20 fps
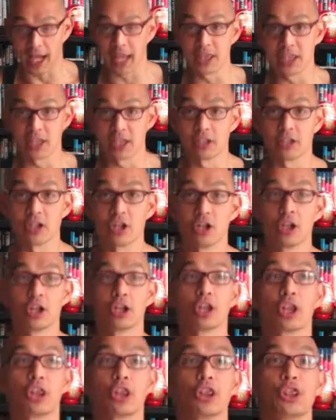and then
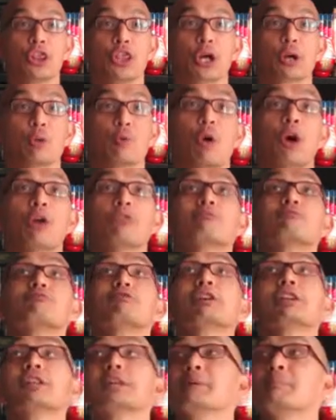there won't
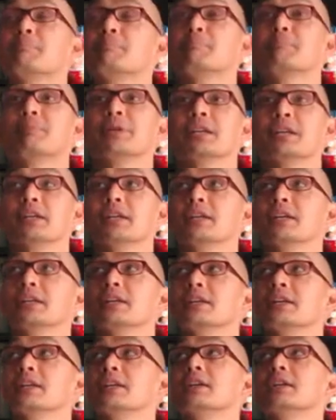really
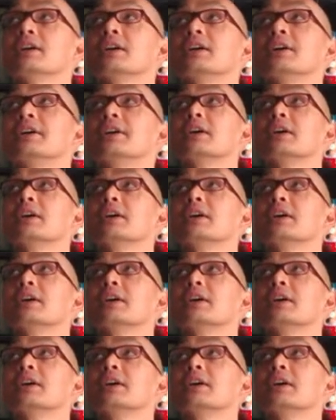be